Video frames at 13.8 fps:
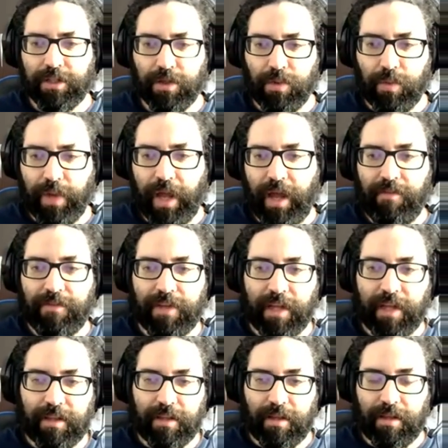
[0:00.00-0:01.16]
So we have
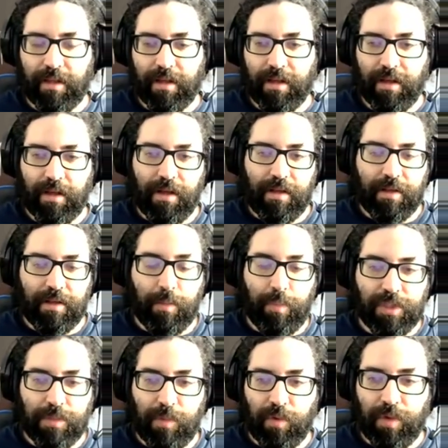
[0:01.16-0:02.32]
that the
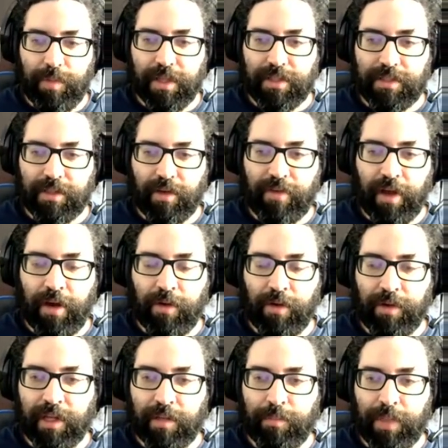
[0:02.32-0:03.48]
possible limits of
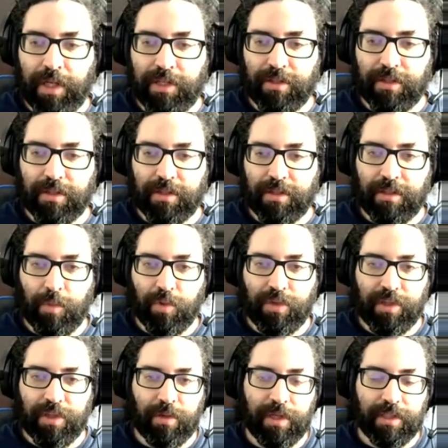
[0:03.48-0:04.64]
L in that picture, the
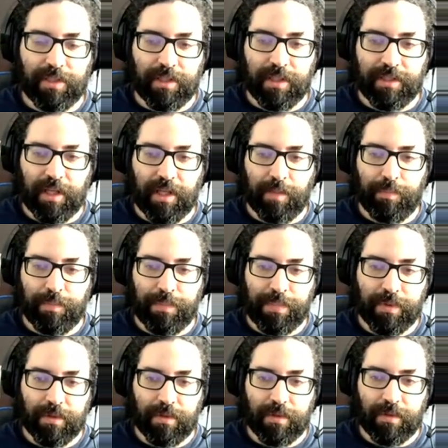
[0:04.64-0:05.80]
multi-degrees, they skip
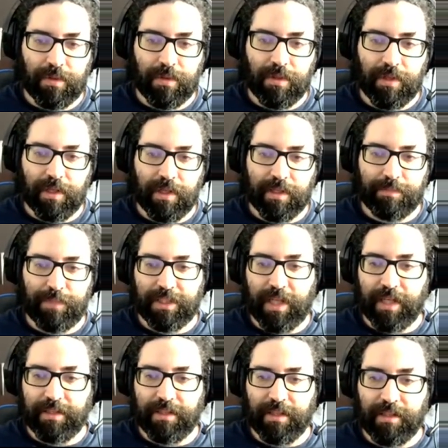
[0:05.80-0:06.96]
at
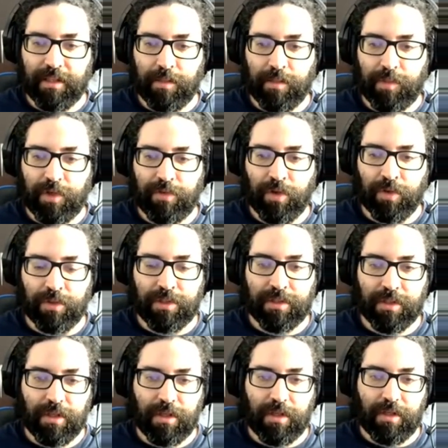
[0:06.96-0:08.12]
precisely the number of
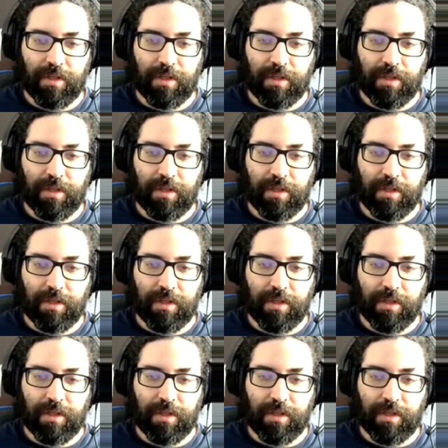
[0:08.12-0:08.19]
nodes.